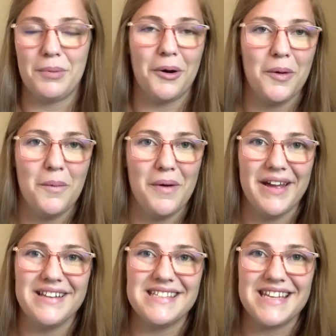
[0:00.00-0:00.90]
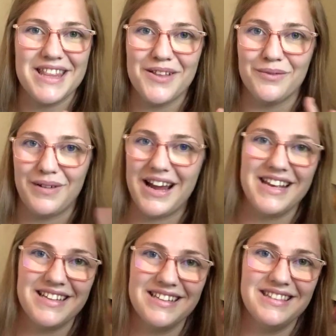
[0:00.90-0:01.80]
purl ones in the
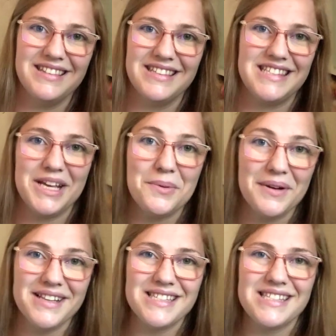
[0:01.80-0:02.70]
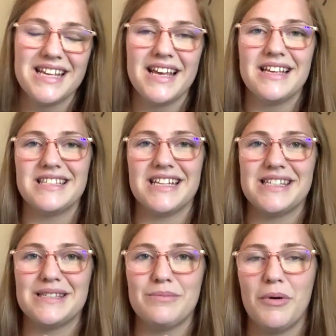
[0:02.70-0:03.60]
right sequence
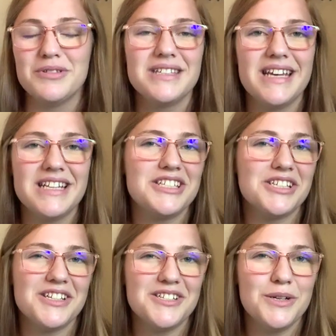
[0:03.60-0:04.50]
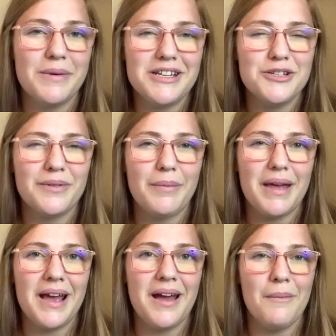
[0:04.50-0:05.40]
since mostly it's just a 2 by 2
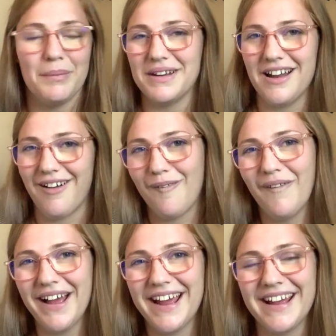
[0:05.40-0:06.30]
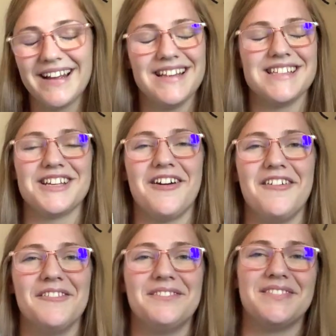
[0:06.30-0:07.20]
ribbing, but not quite. And
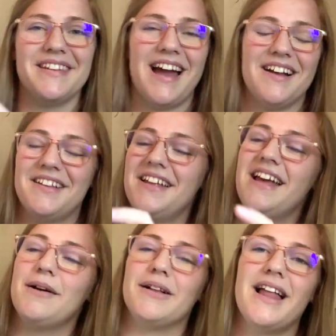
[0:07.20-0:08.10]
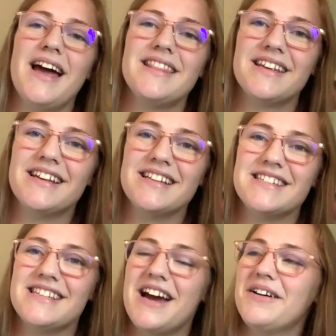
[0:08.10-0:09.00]
so, yeah, glad that
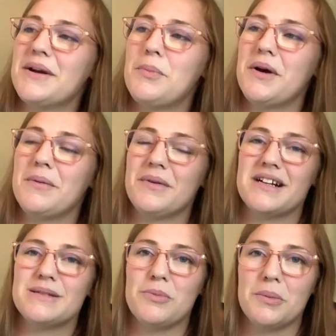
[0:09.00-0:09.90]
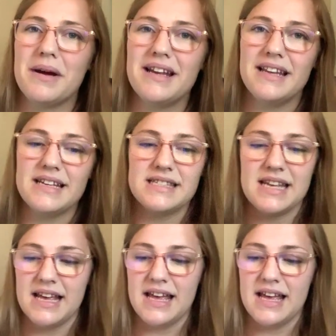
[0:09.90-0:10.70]
it's now at a point where it's more mindless.